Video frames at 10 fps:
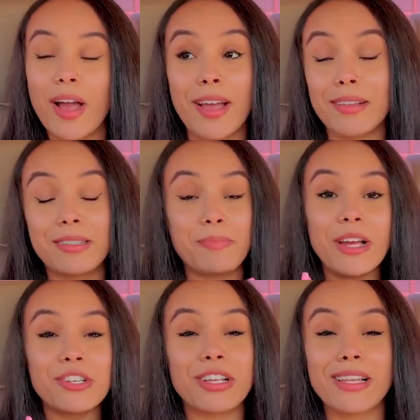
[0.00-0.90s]

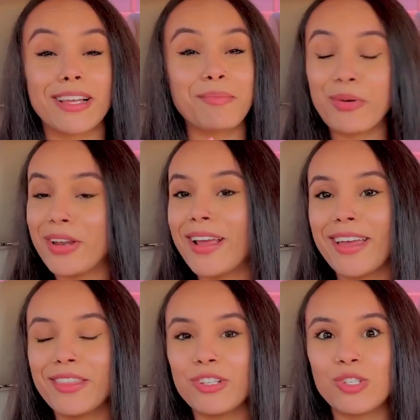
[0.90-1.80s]
especially like putting
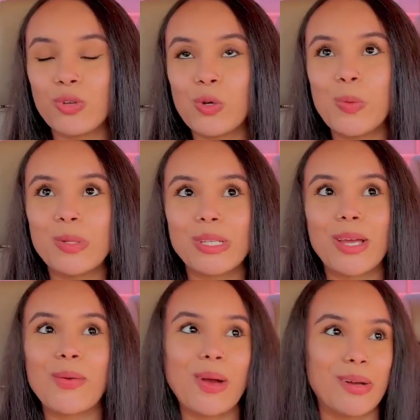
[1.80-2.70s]
it in the tube is
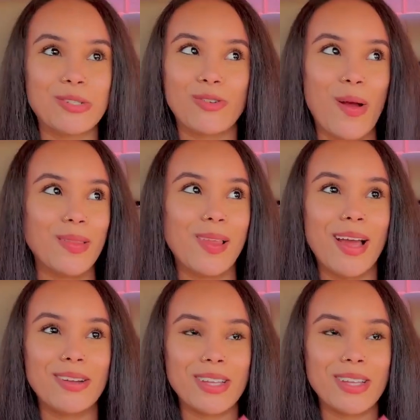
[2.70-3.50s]
like where I was drawing the line.